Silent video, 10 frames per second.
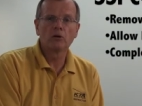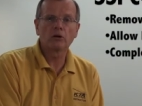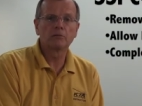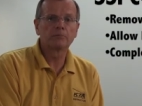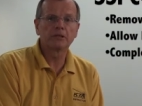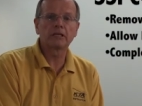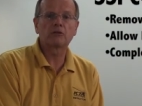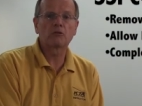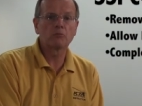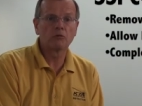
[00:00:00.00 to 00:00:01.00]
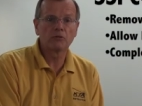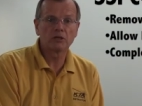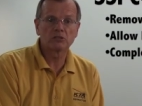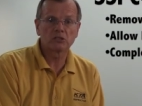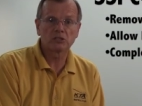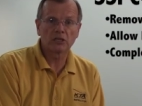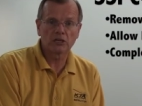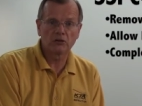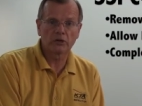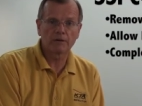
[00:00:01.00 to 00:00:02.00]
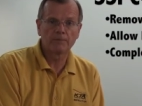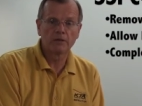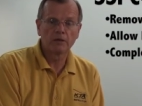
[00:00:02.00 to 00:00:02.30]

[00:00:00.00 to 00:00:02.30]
or completely remove the existing coating,